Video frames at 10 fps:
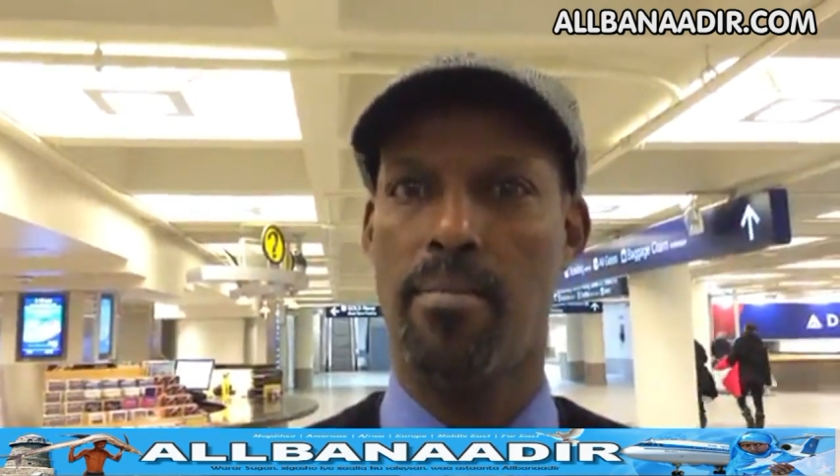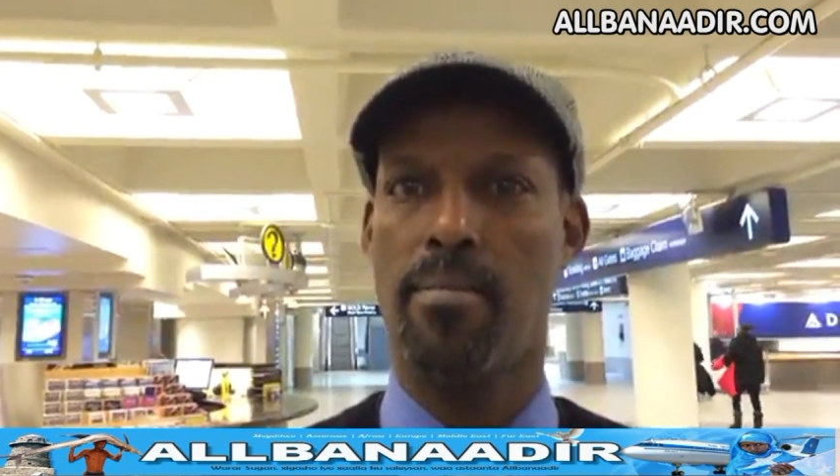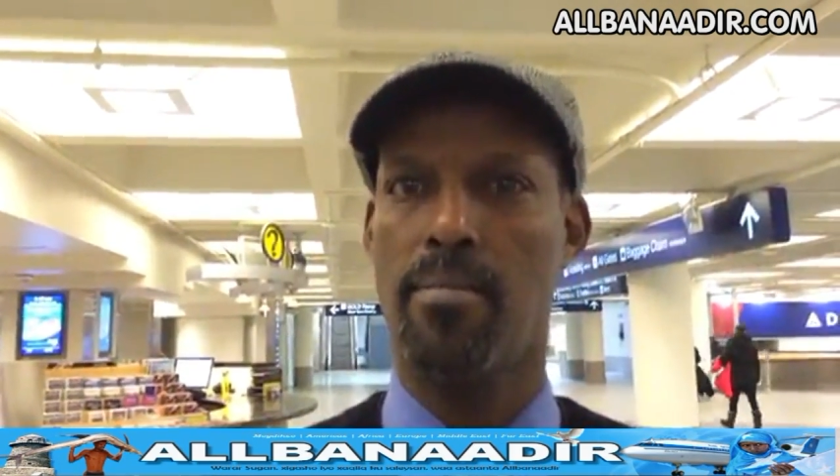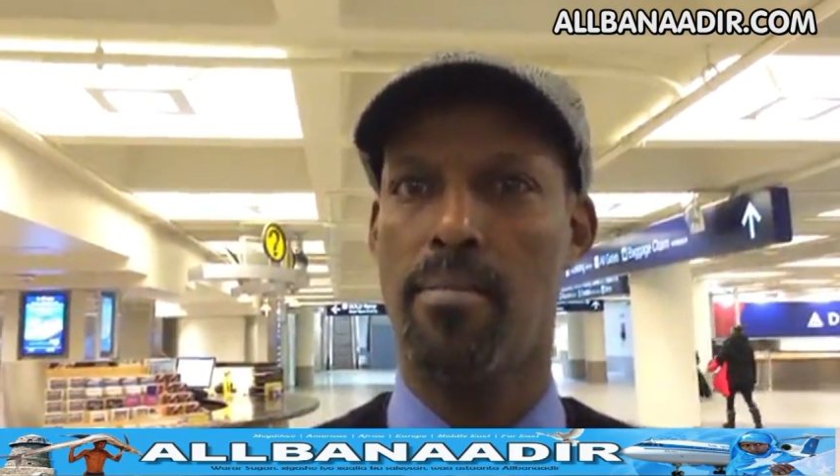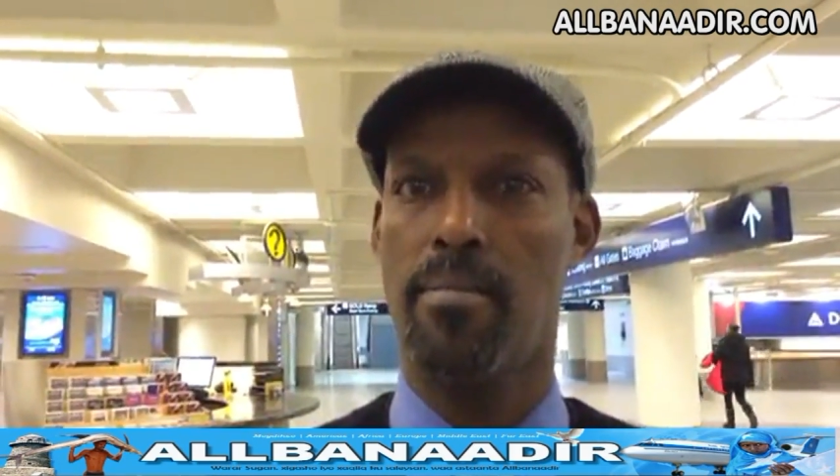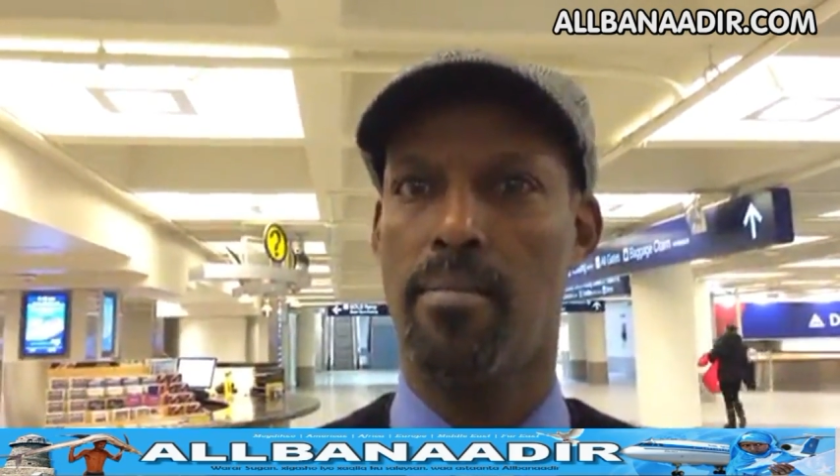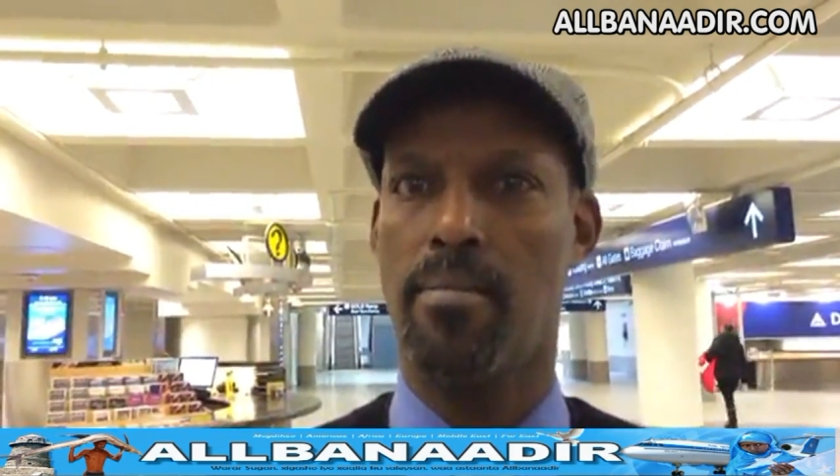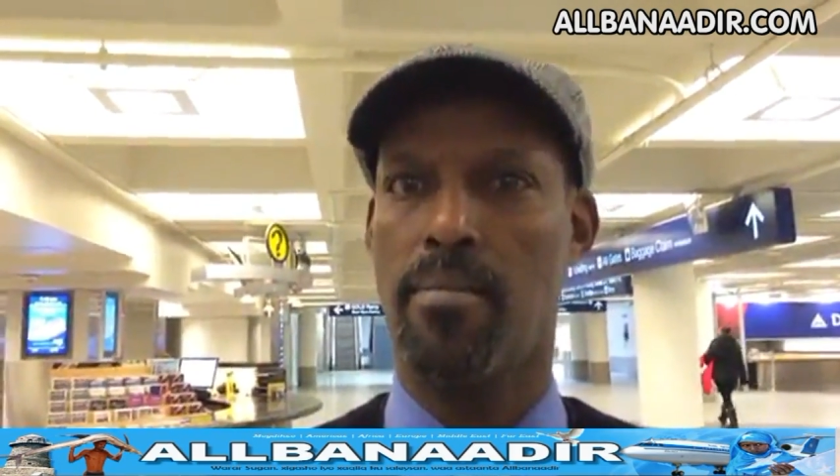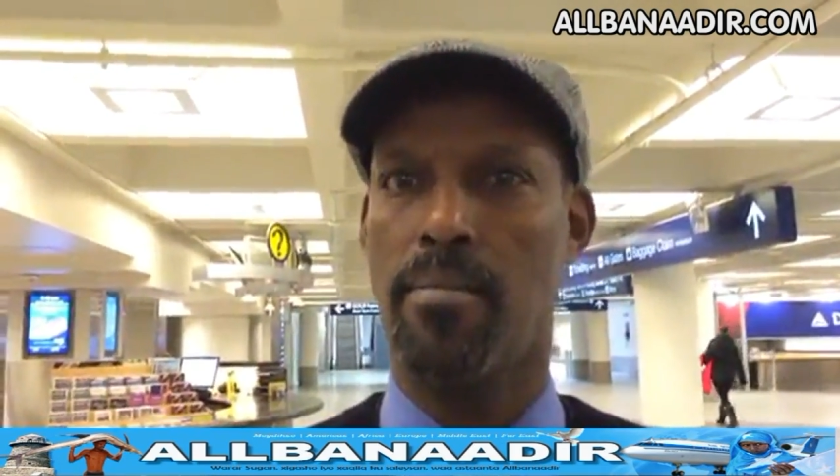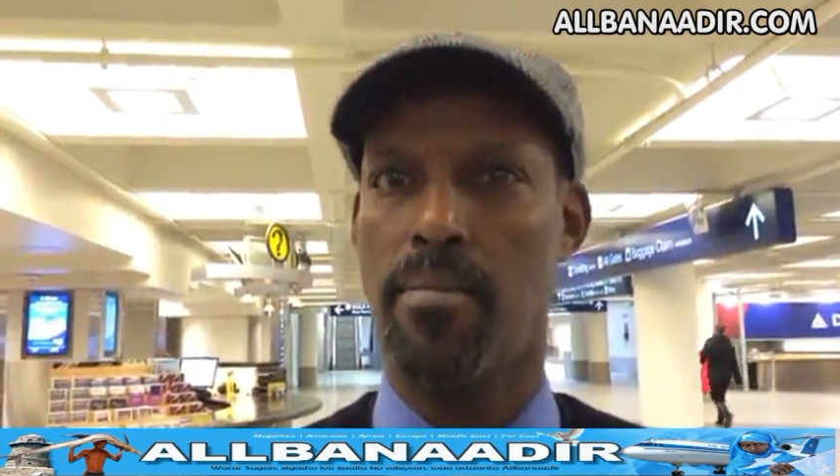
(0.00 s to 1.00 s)
Have you
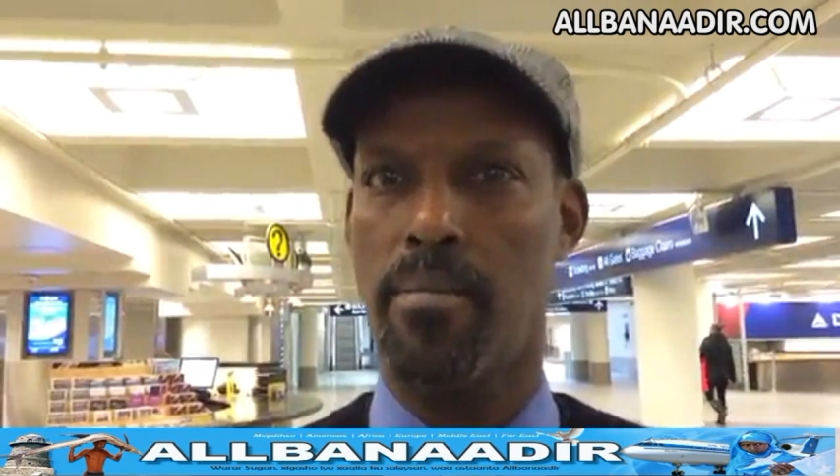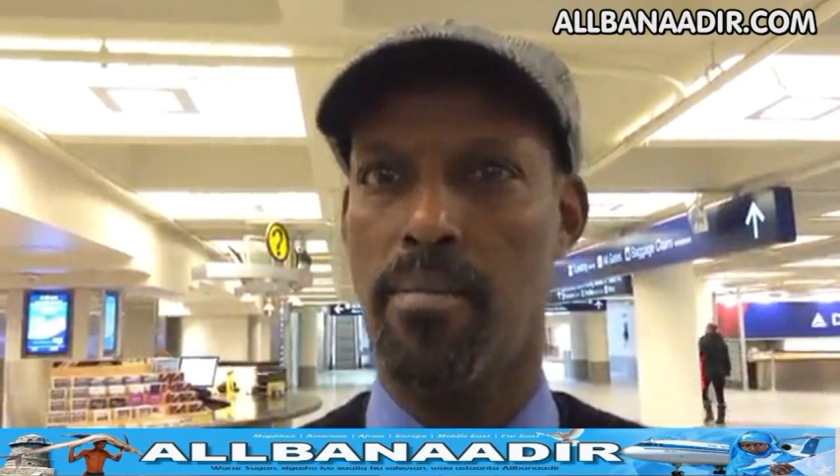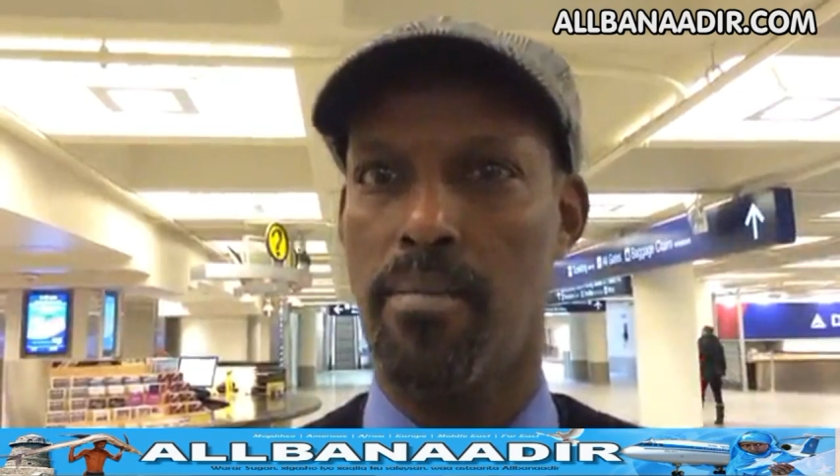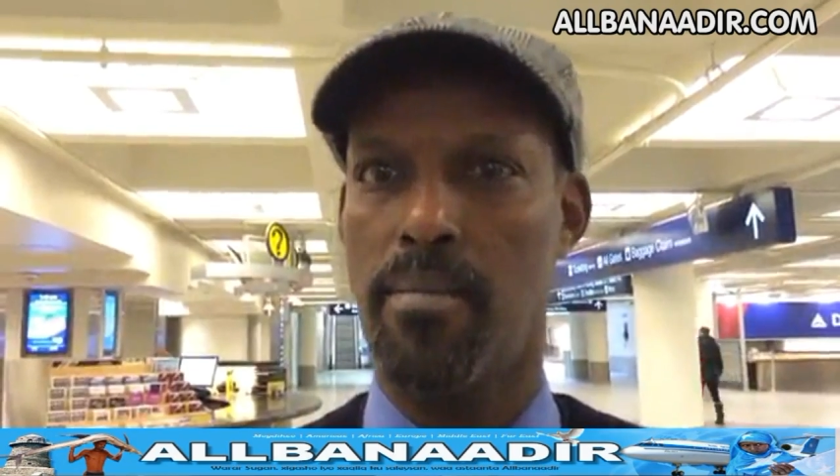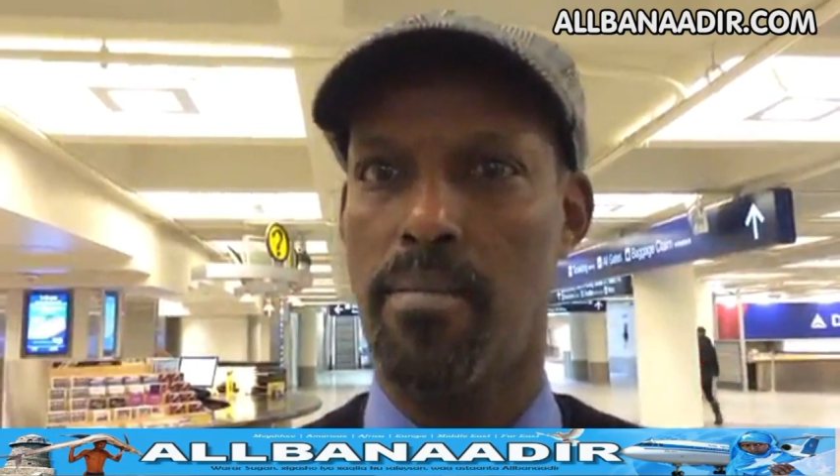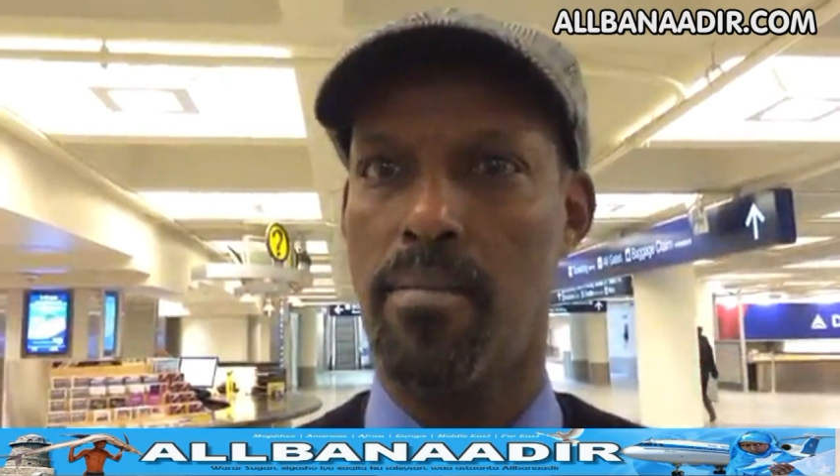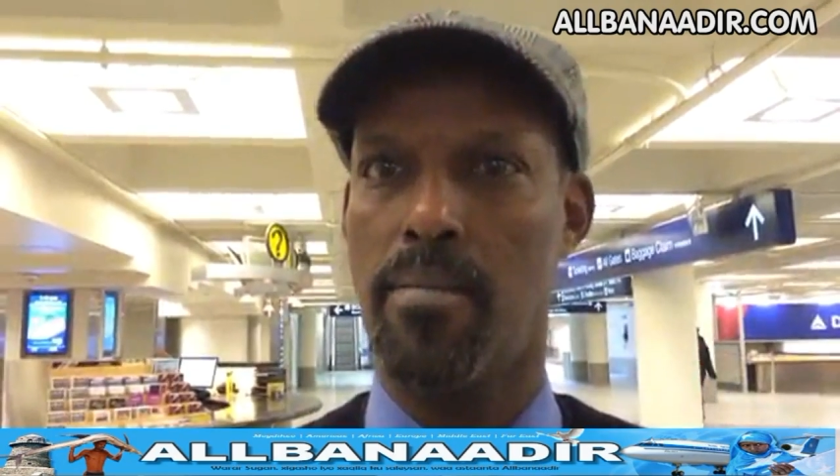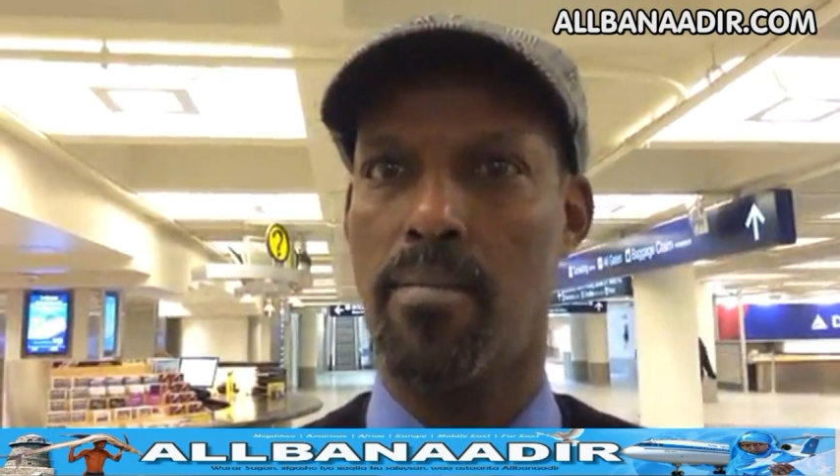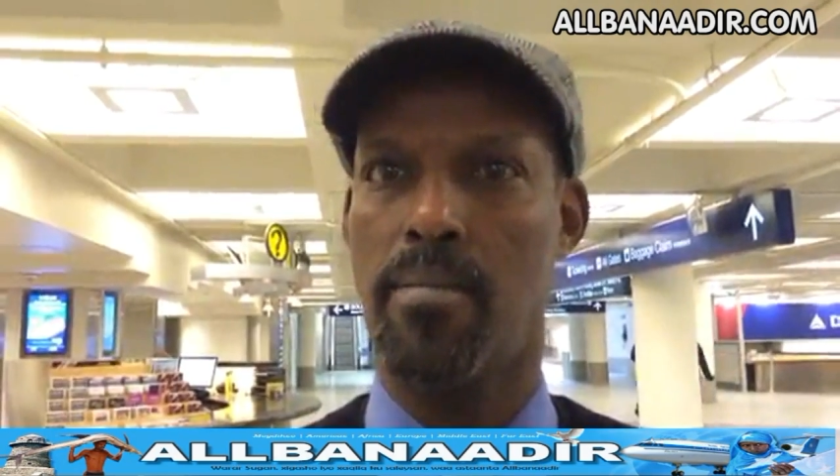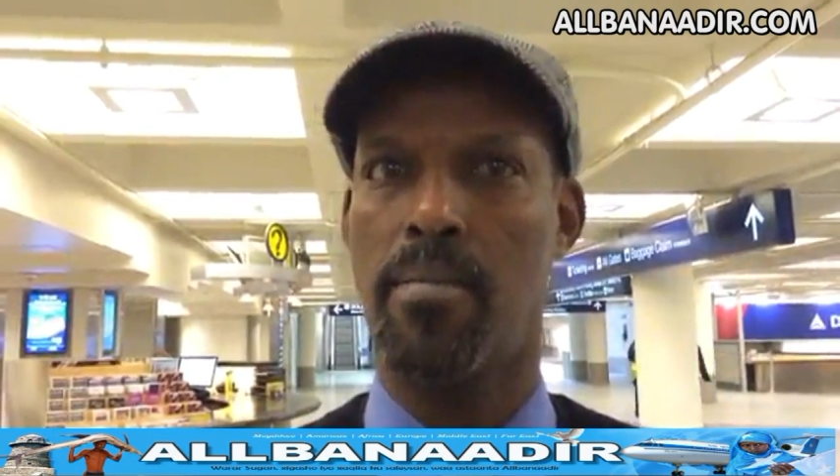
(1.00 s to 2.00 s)
met Governor
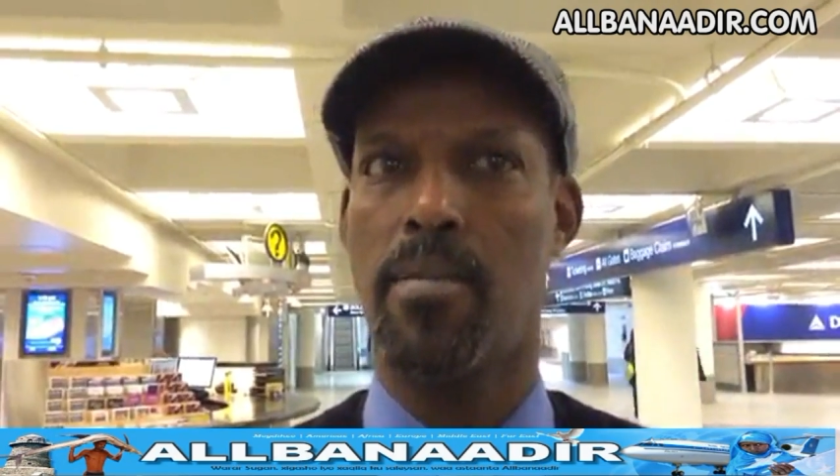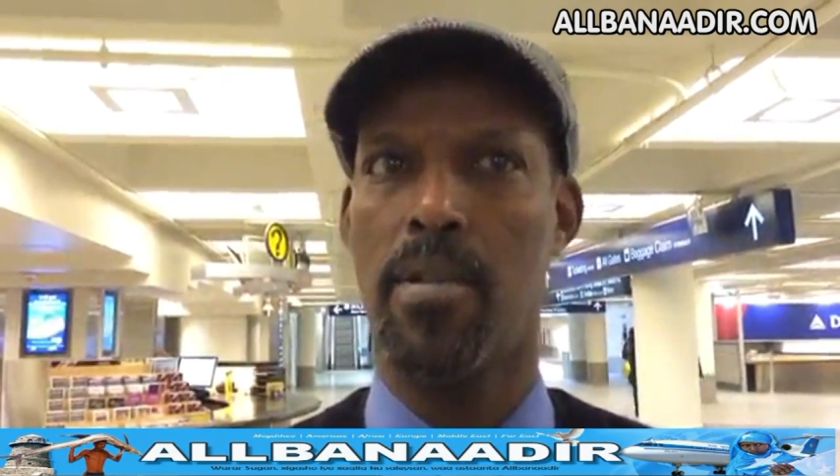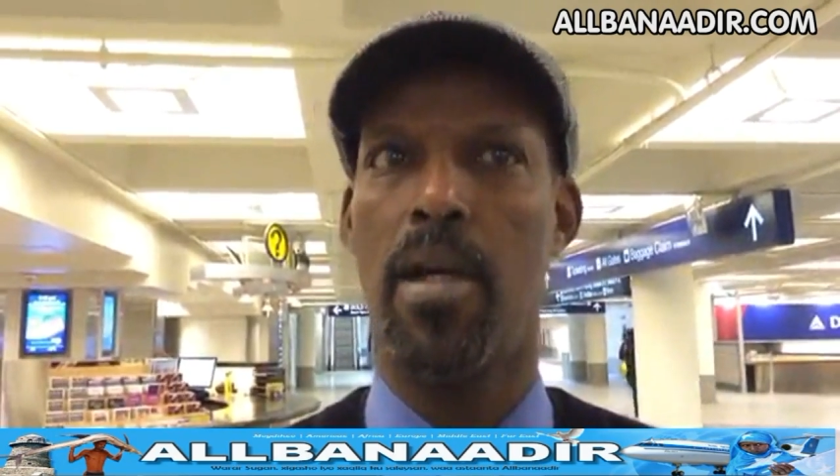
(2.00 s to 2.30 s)
Dayton?